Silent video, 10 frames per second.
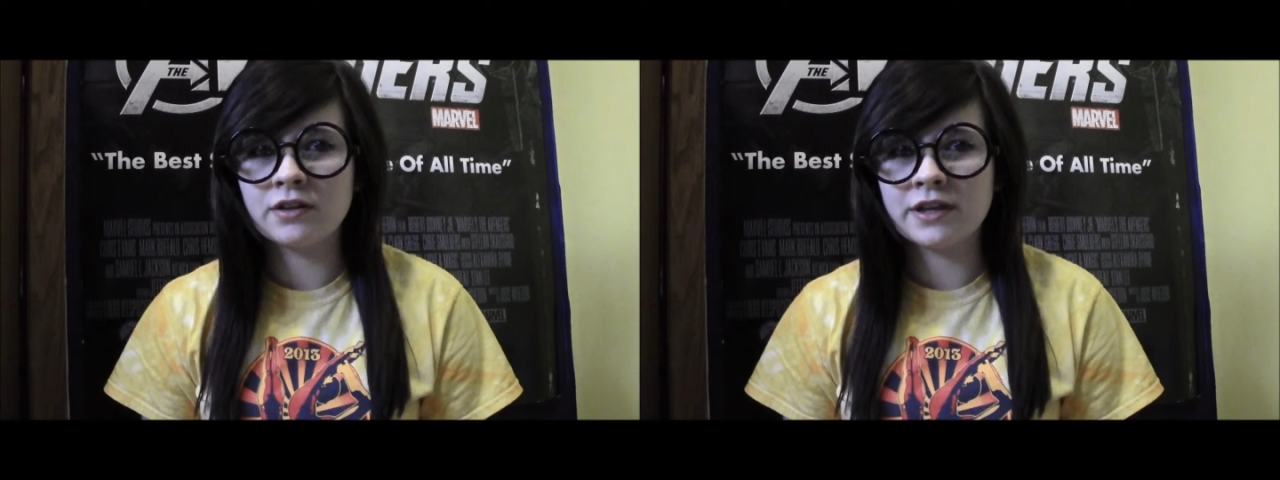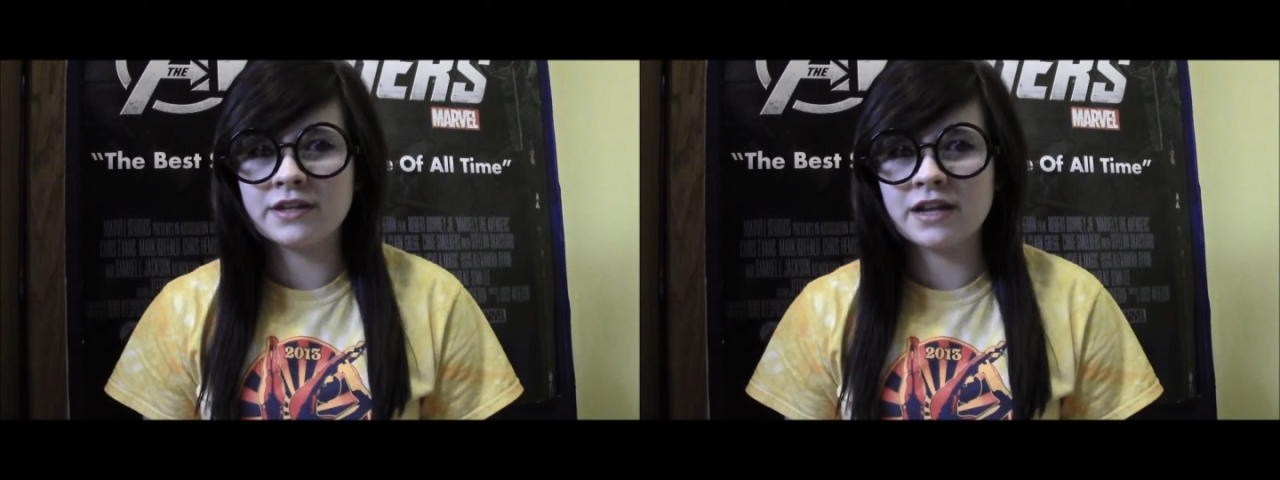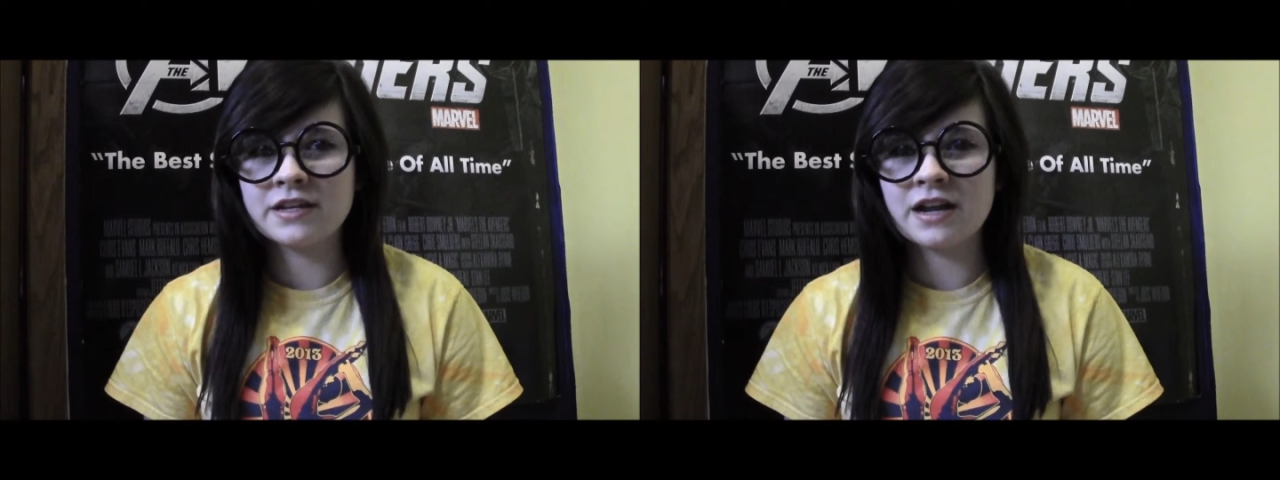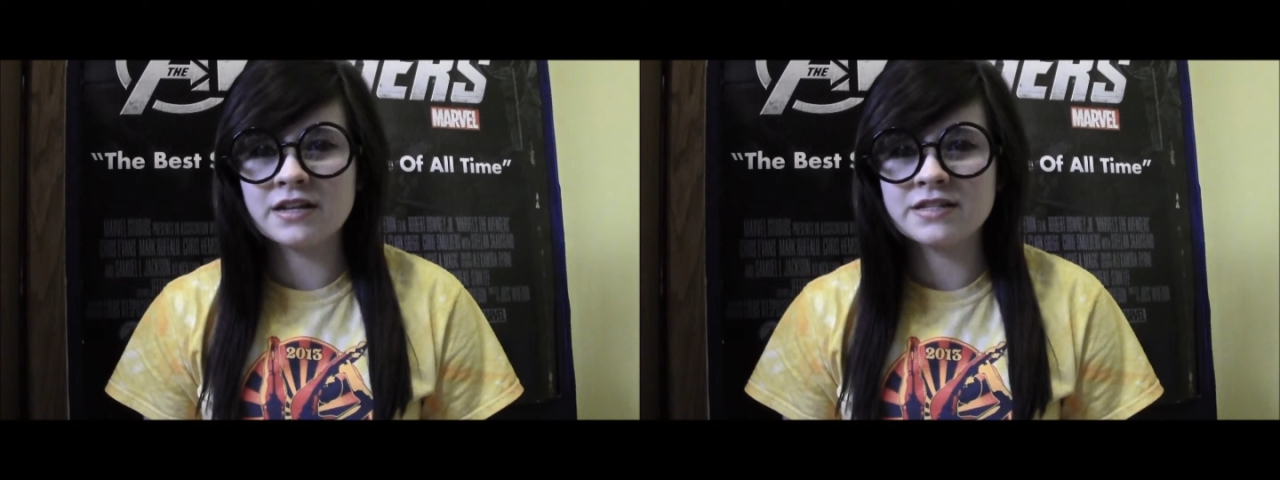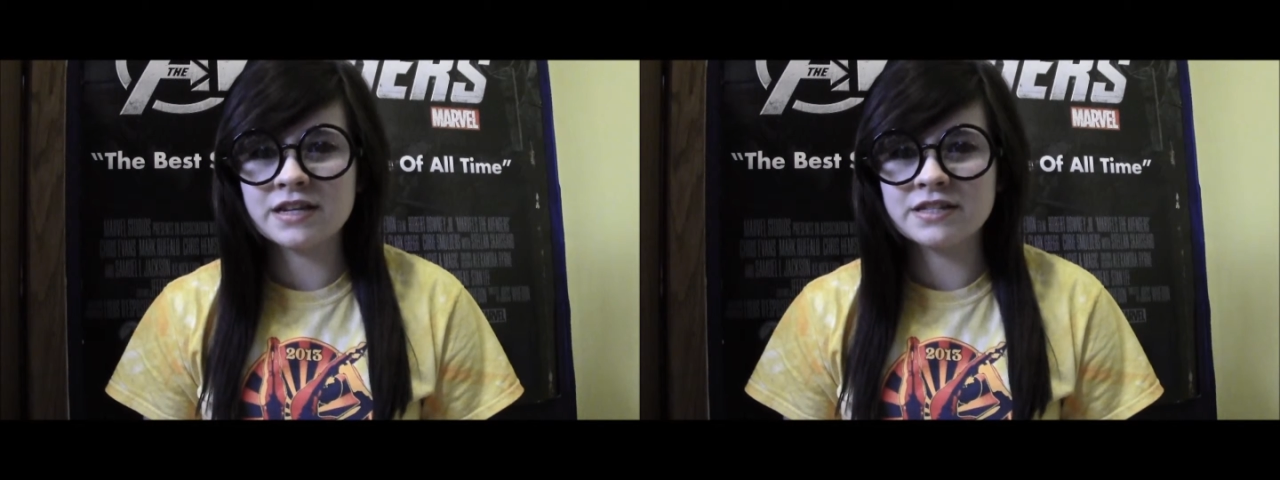like
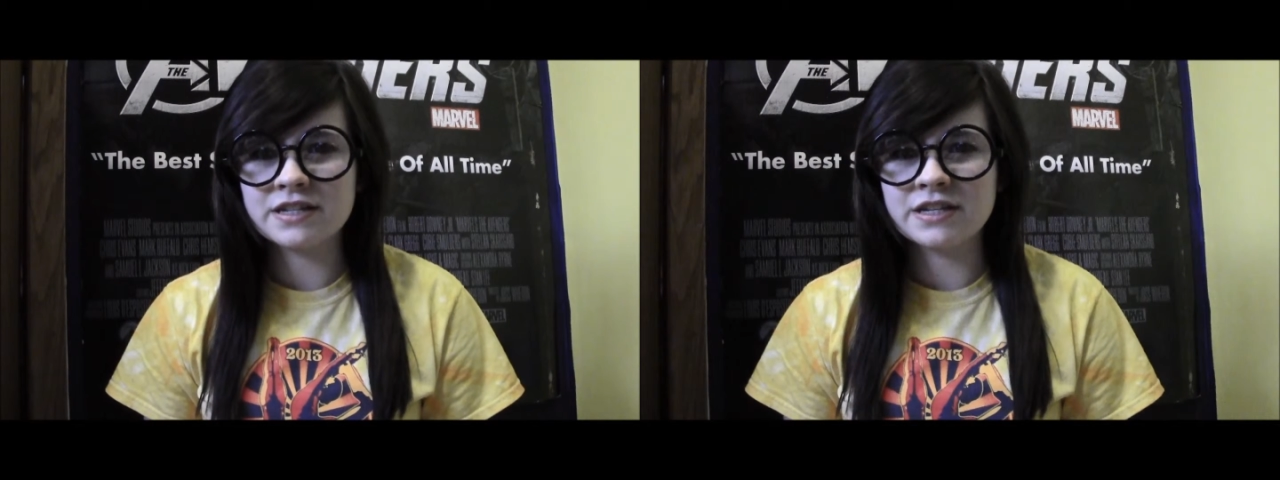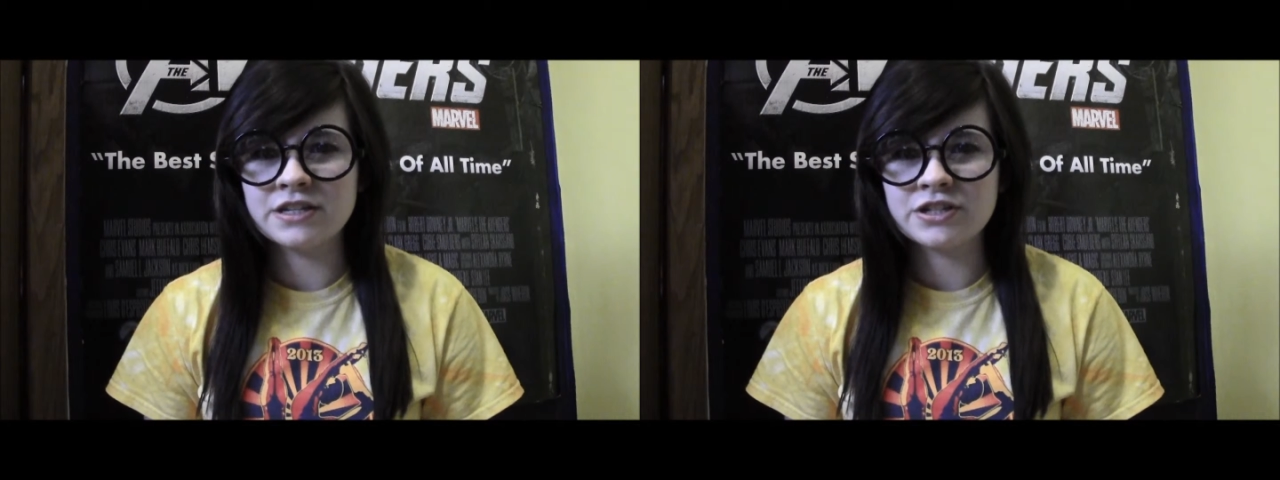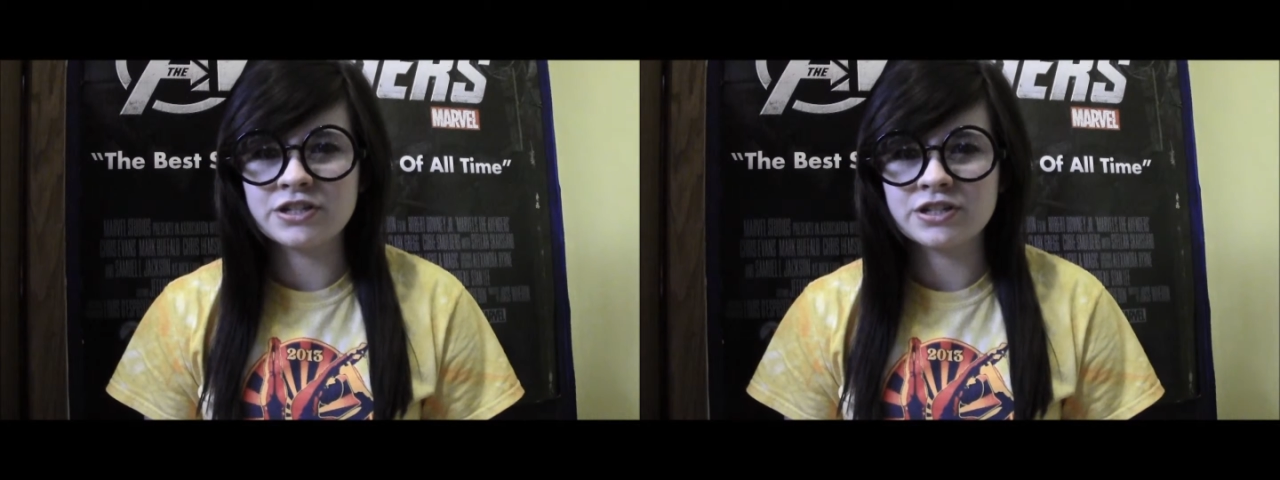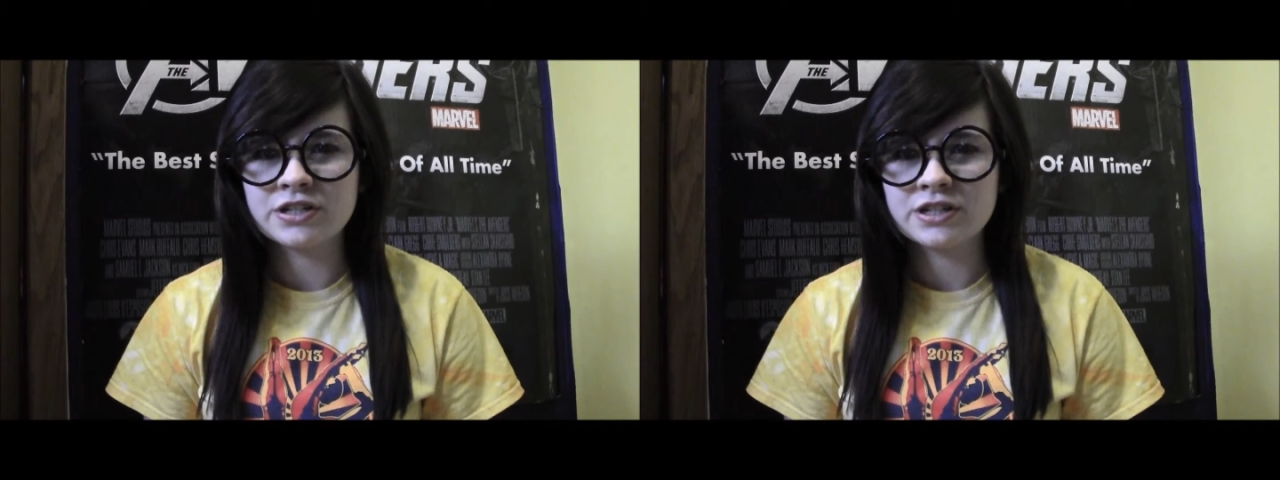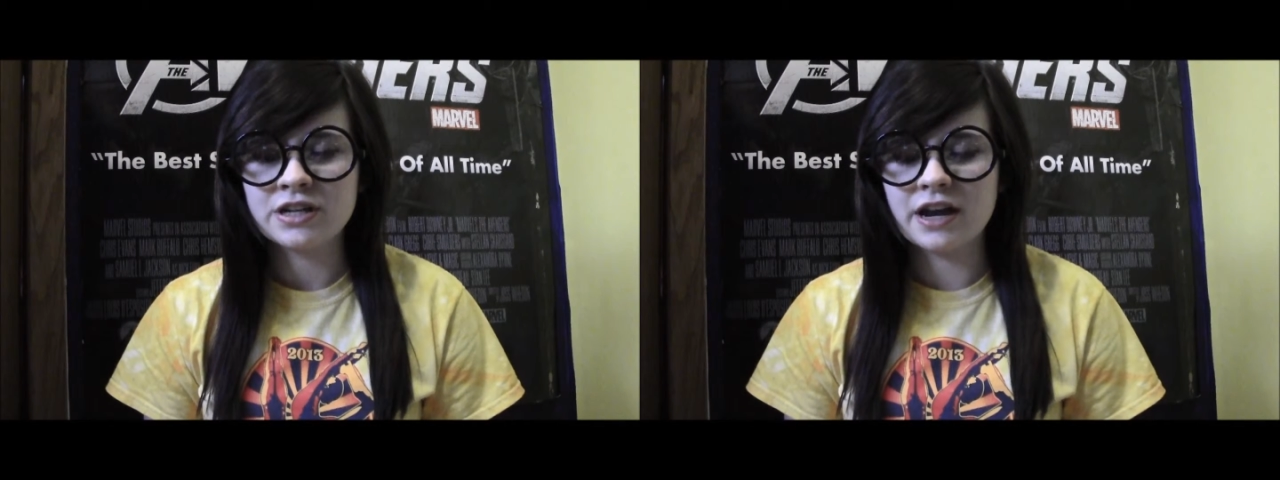ninety-nine cents
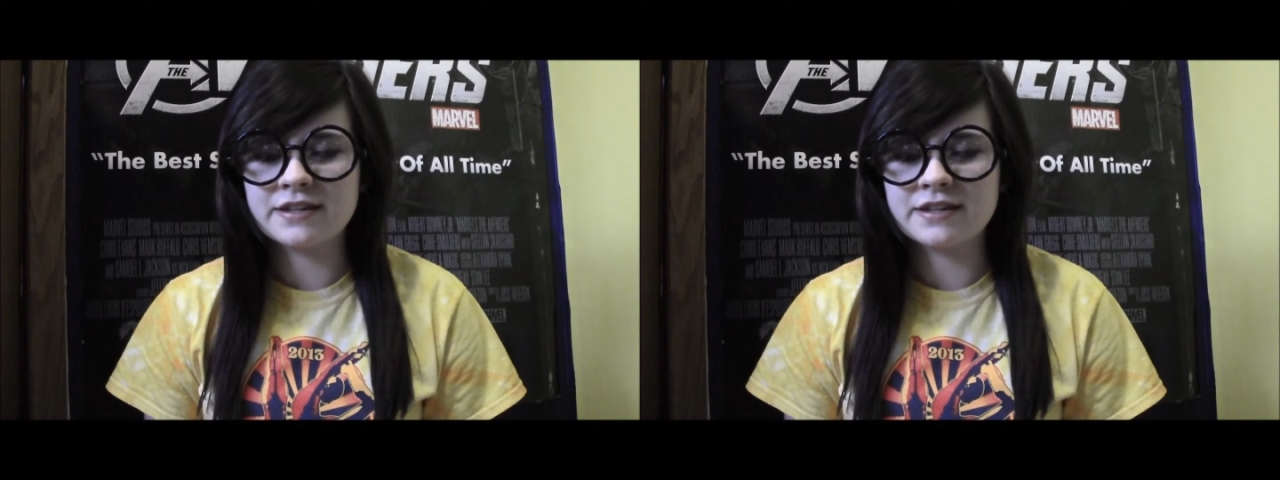each,